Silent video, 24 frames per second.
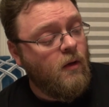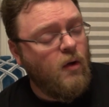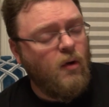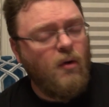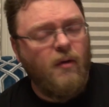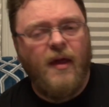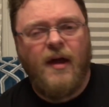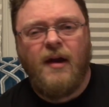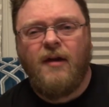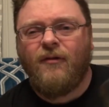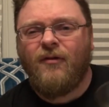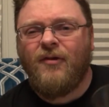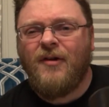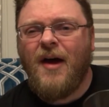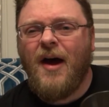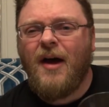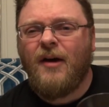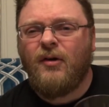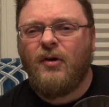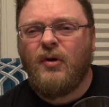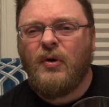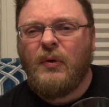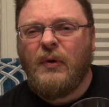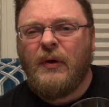Oh, that is
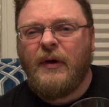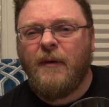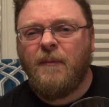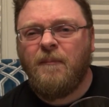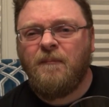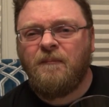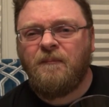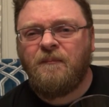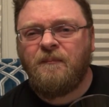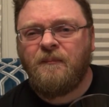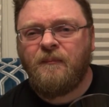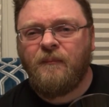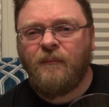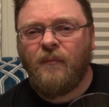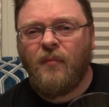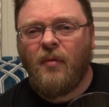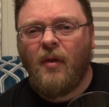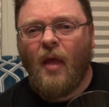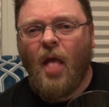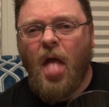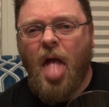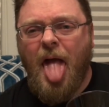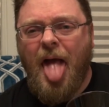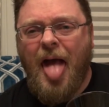not good.
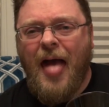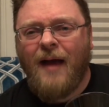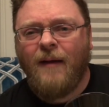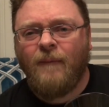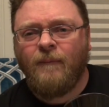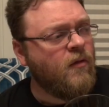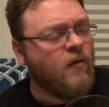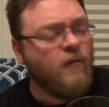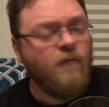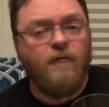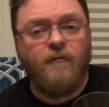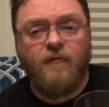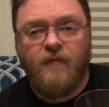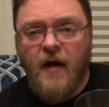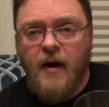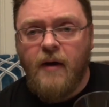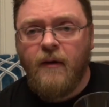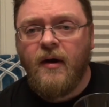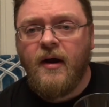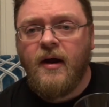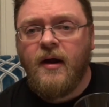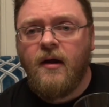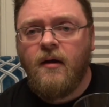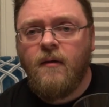Ah, it's a
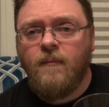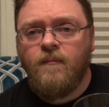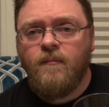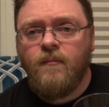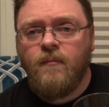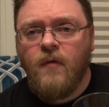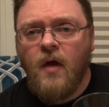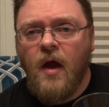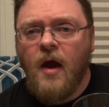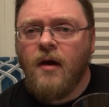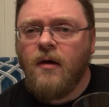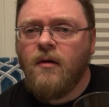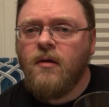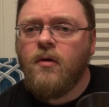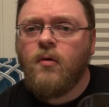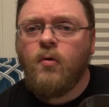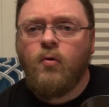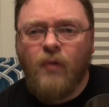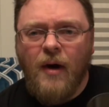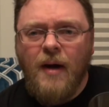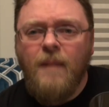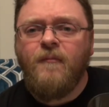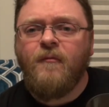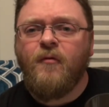very
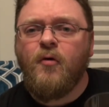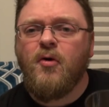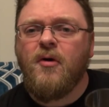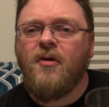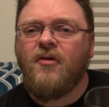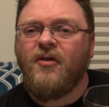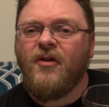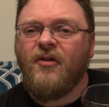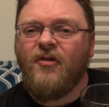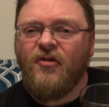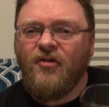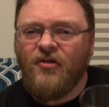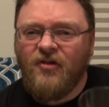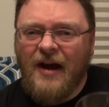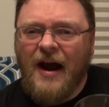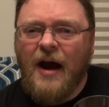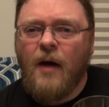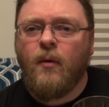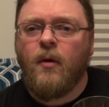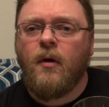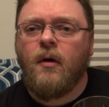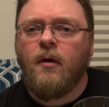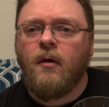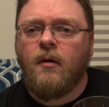and grapefruit is a
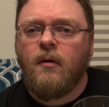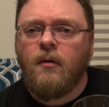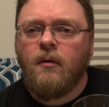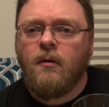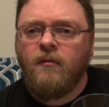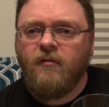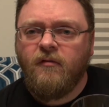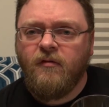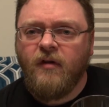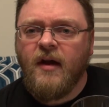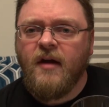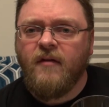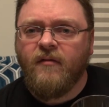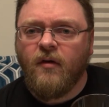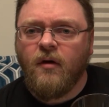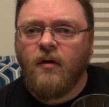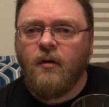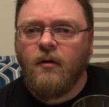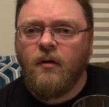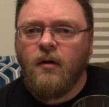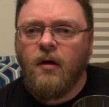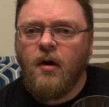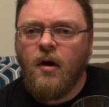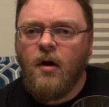sour
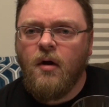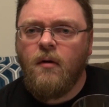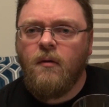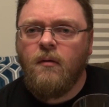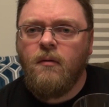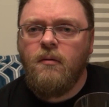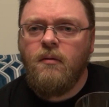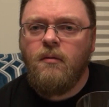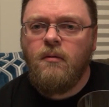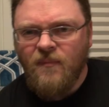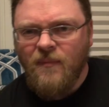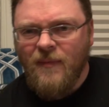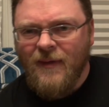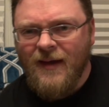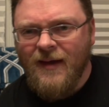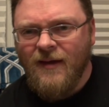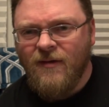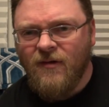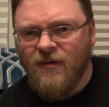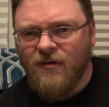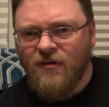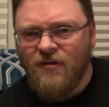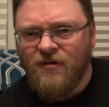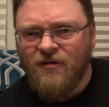flavor, you know?
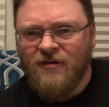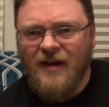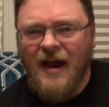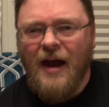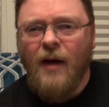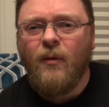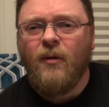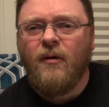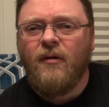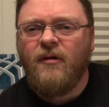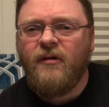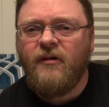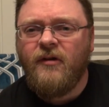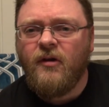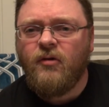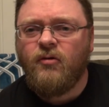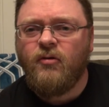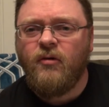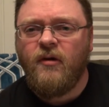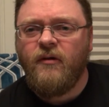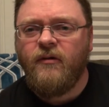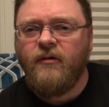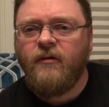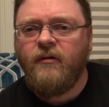It's a sour
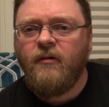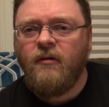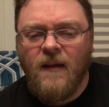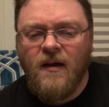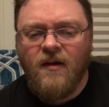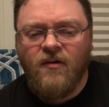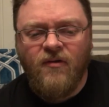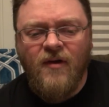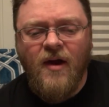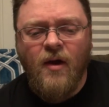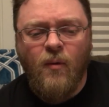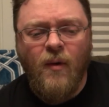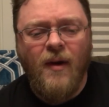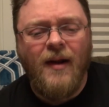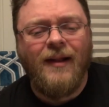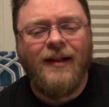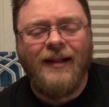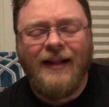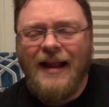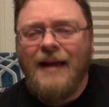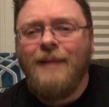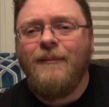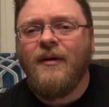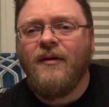citrus. It's not quite
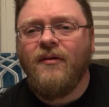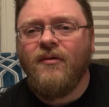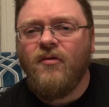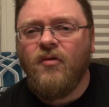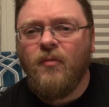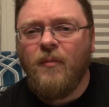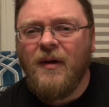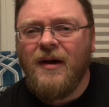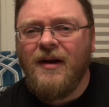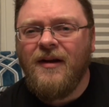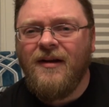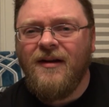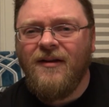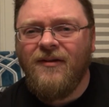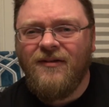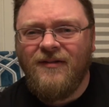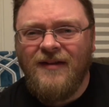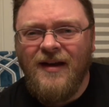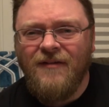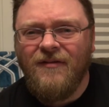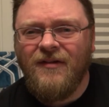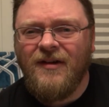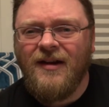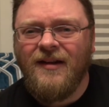lemons, but it is
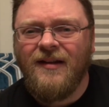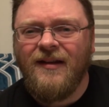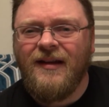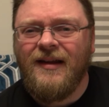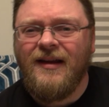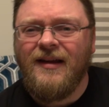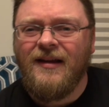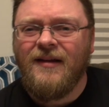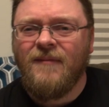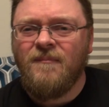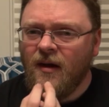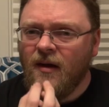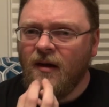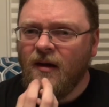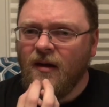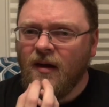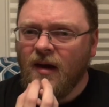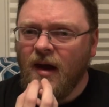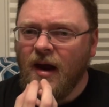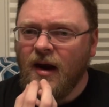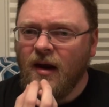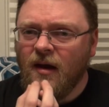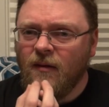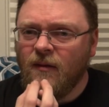definitely
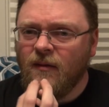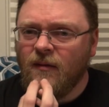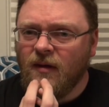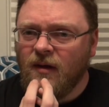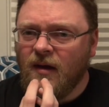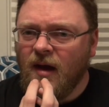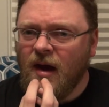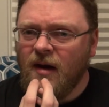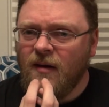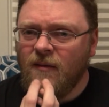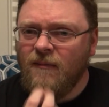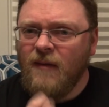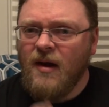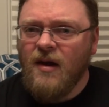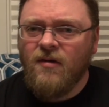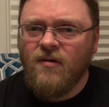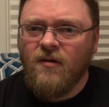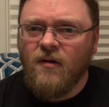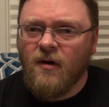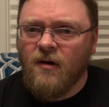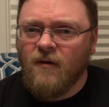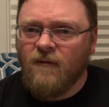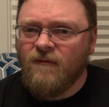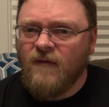kind of kind of
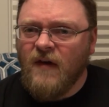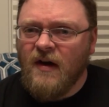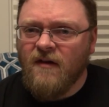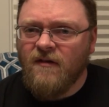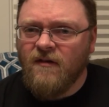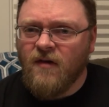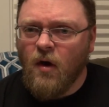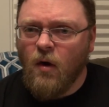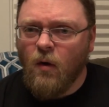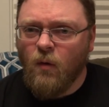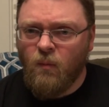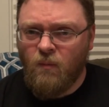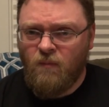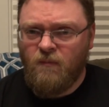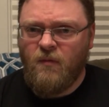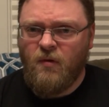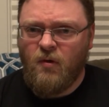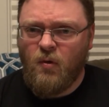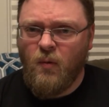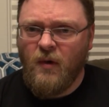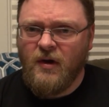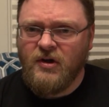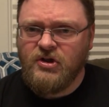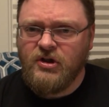makes your face go
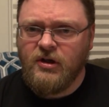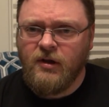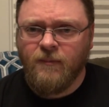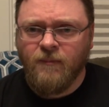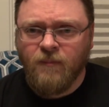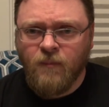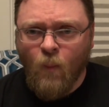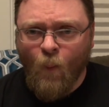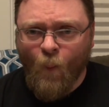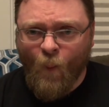squidgy.